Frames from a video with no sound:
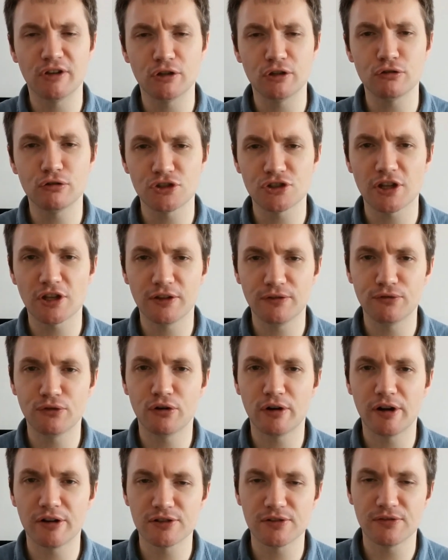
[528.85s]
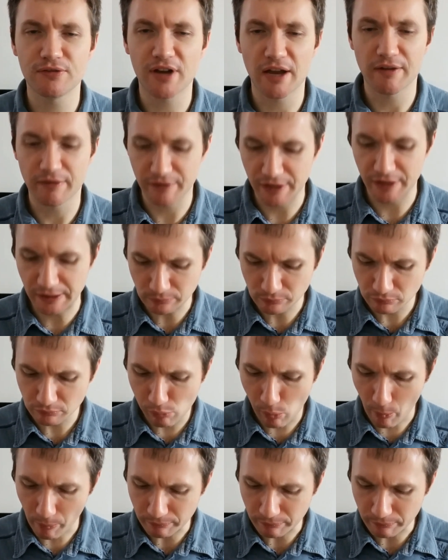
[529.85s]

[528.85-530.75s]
I think a good solid 4 out of 5, I think.